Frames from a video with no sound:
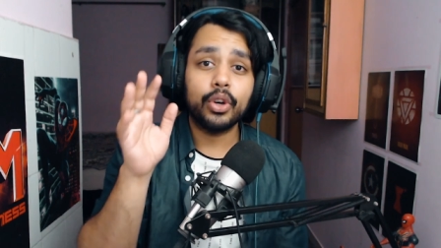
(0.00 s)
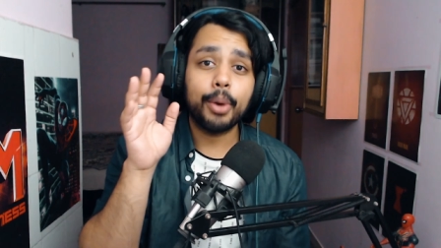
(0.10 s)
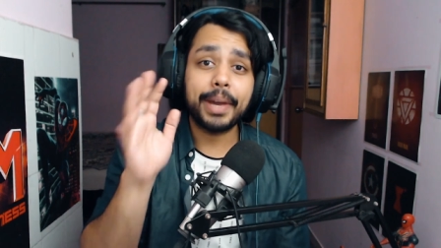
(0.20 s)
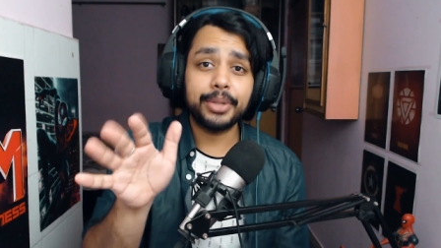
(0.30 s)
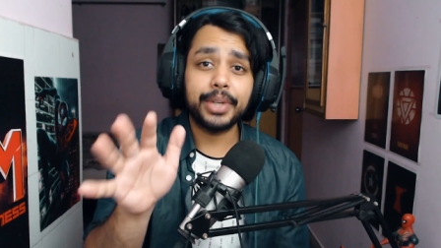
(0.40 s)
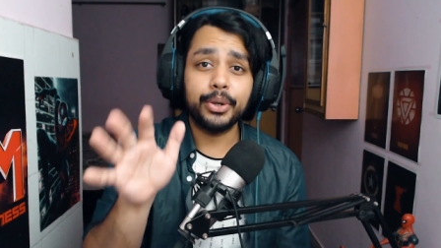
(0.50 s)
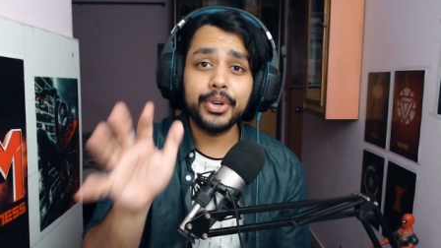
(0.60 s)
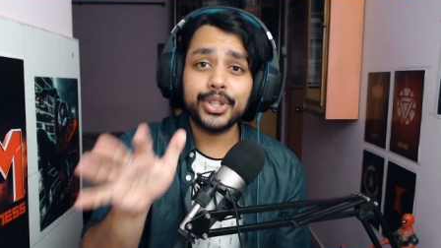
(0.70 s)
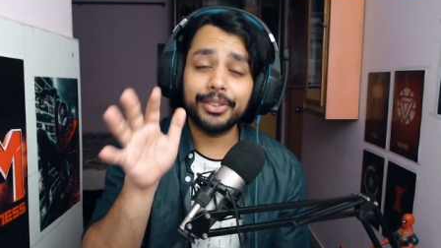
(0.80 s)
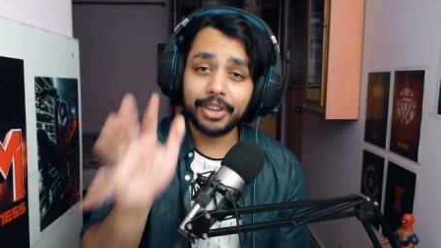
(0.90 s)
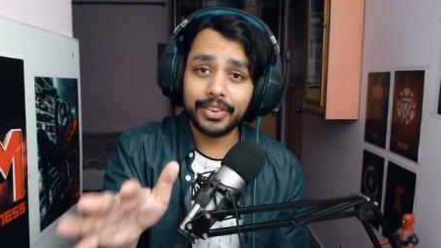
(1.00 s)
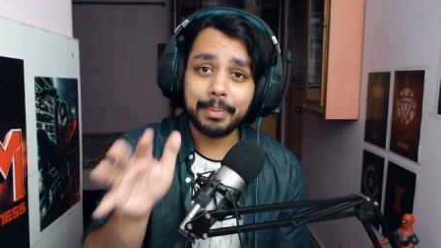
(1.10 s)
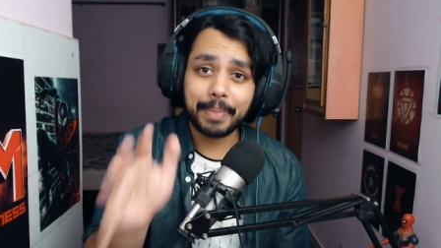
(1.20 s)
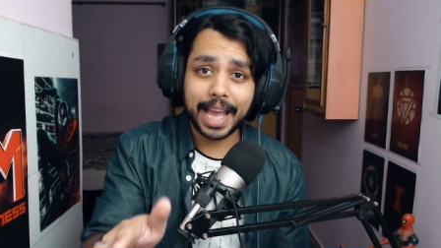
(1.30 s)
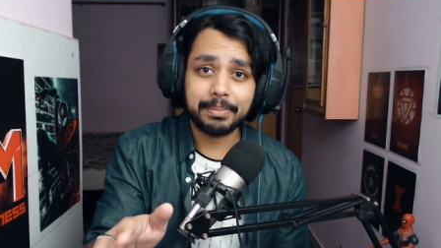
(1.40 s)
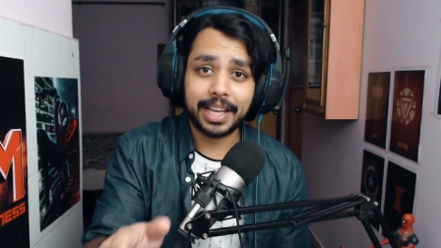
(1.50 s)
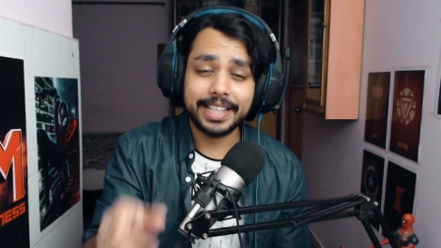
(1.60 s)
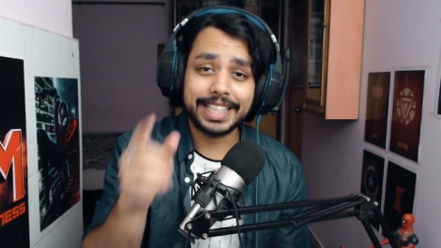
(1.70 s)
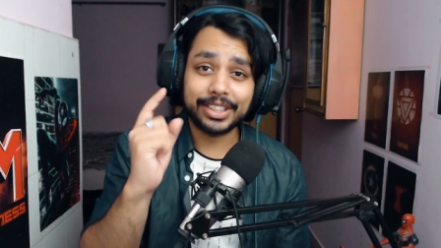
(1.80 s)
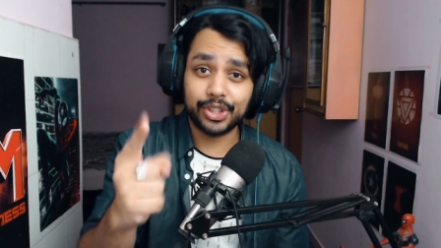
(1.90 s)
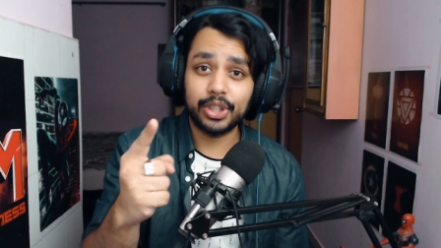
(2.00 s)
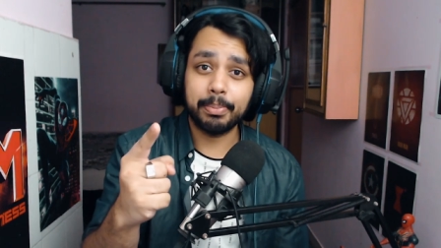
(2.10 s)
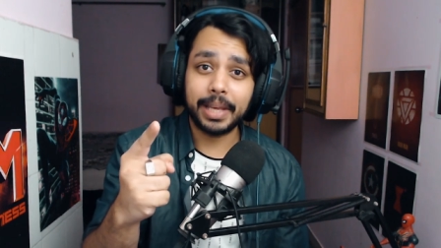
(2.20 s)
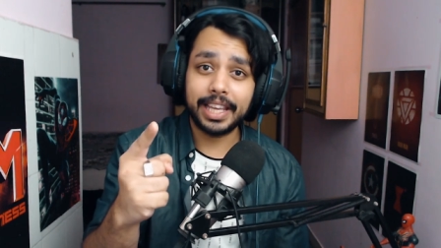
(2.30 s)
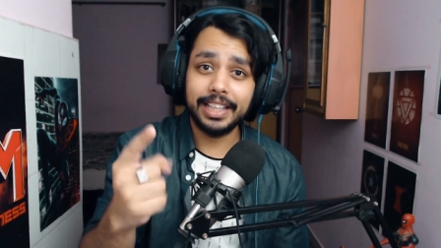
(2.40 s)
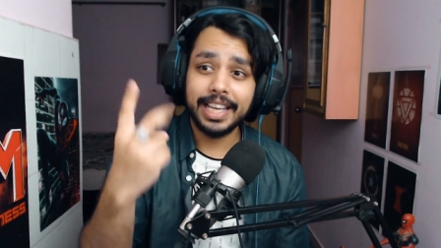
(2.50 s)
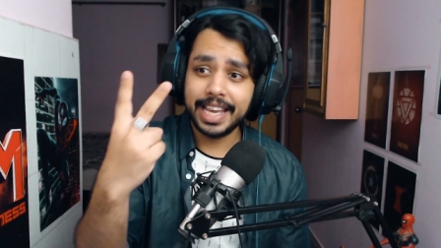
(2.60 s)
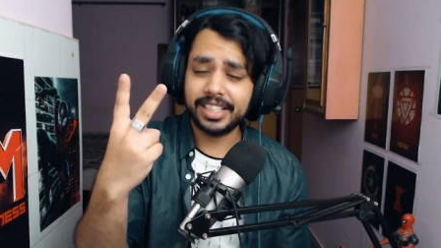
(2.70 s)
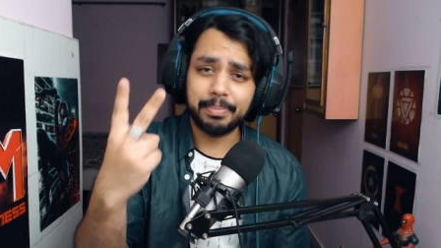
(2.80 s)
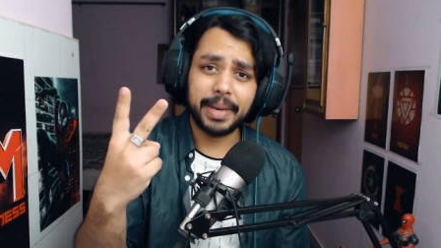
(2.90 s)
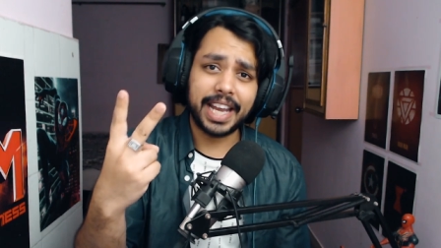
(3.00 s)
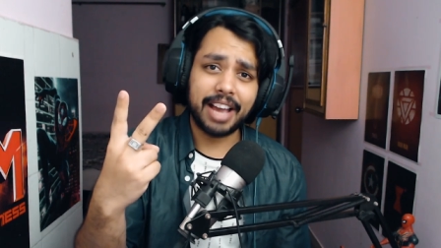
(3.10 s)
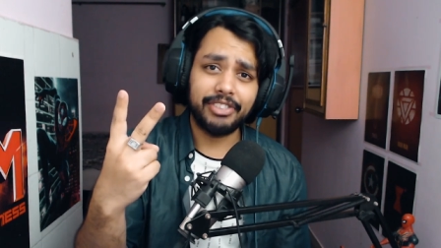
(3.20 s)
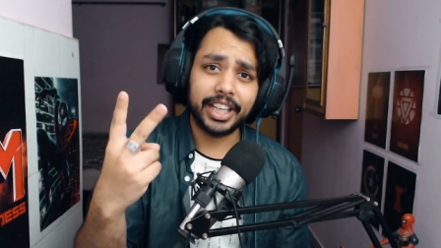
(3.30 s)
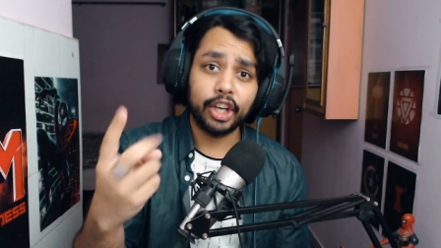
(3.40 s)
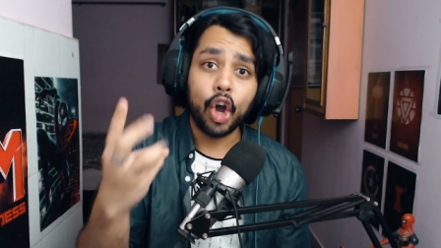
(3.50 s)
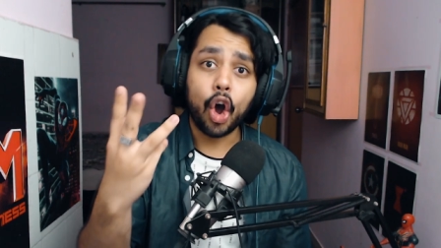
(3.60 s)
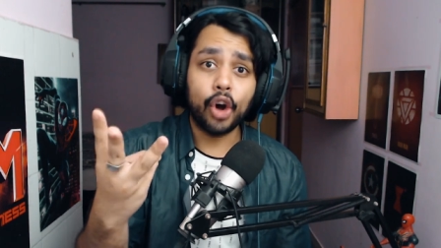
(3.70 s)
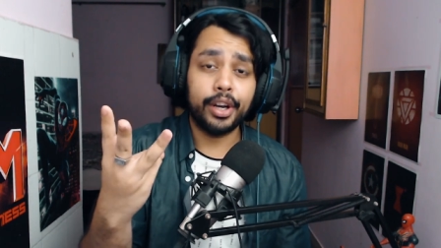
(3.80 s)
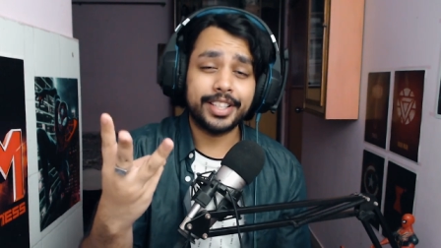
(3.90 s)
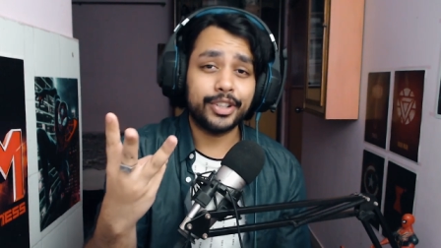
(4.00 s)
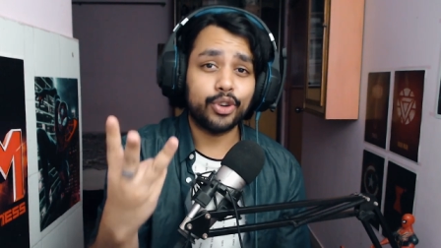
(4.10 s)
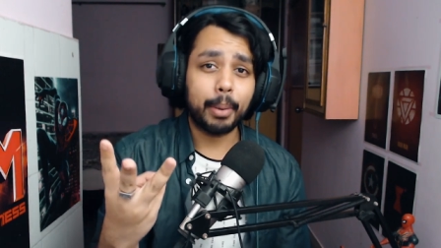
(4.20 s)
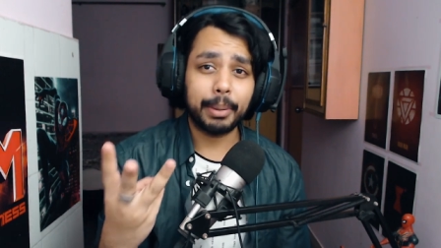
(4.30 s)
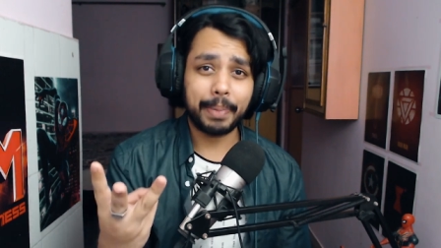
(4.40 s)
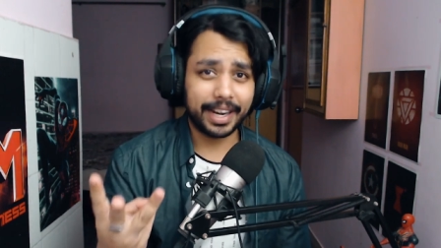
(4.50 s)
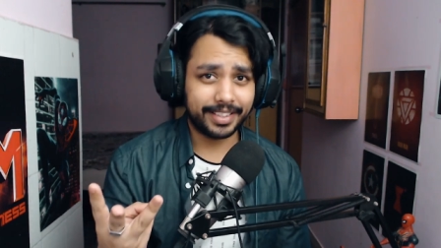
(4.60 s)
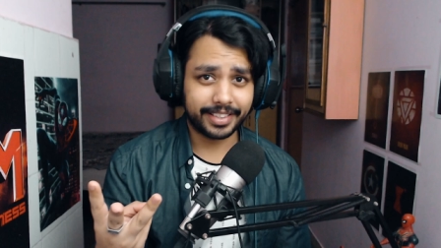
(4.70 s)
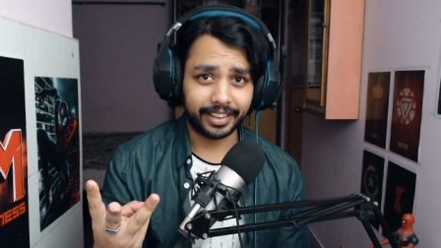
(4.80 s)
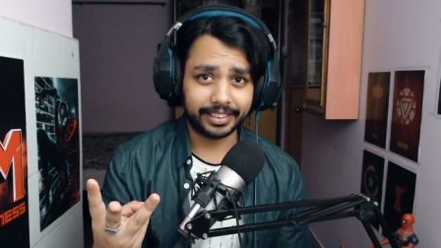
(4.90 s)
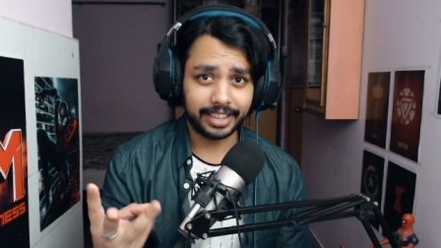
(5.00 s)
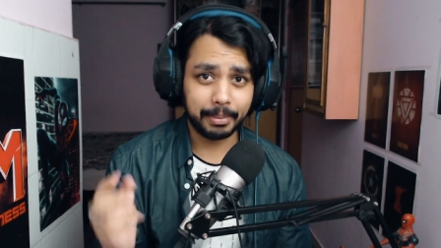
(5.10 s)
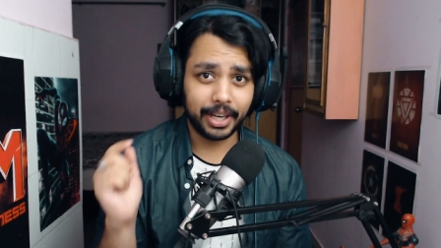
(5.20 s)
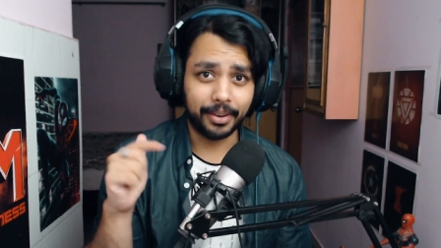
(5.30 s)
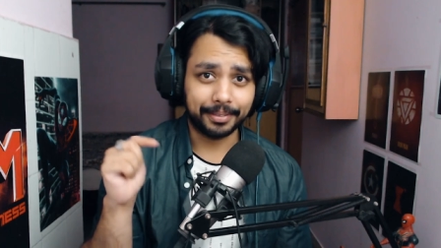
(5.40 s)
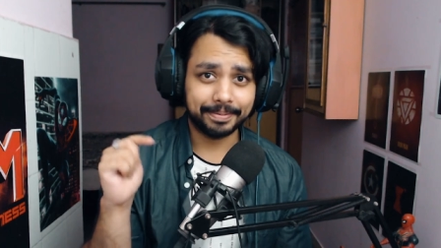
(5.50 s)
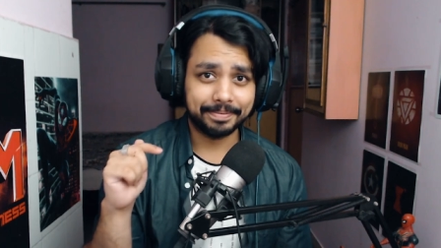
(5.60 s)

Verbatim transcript: Oh, by the way, who is your favorite Batman? Is it Christian Bale? Is it Ben Affleck? Or is it Robert Pattinson? Let me know.